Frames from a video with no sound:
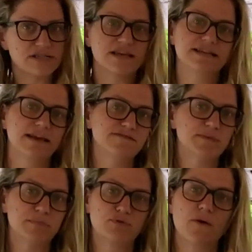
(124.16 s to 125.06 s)
that gives
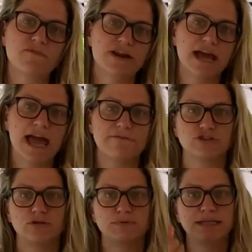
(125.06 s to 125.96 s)
me a prompt that I have to
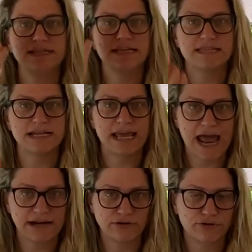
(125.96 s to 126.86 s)
complete in that
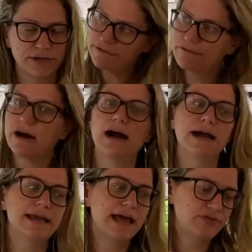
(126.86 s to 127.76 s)
category. If
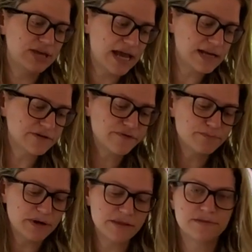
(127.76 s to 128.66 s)
I, at the end of the
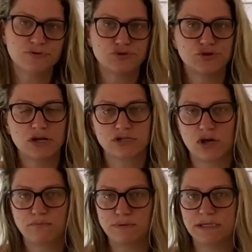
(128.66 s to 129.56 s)
month, do not
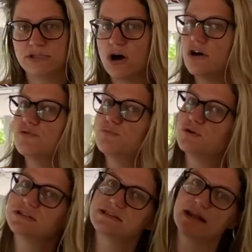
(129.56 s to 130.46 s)
complete all the
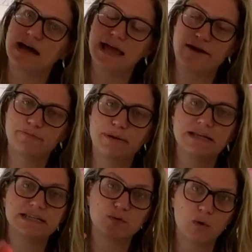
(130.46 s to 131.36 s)
books that I have
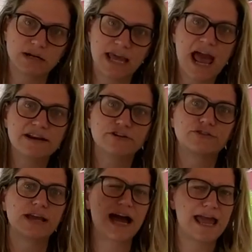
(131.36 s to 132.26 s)
picked in one
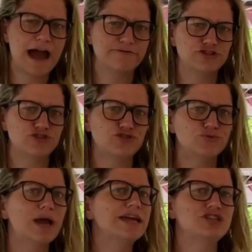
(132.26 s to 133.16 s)
category, I have to
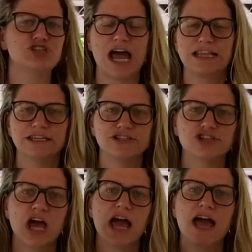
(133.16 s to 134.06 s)
do a
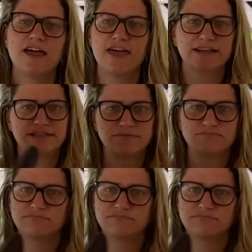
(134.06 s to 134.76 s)
challenge that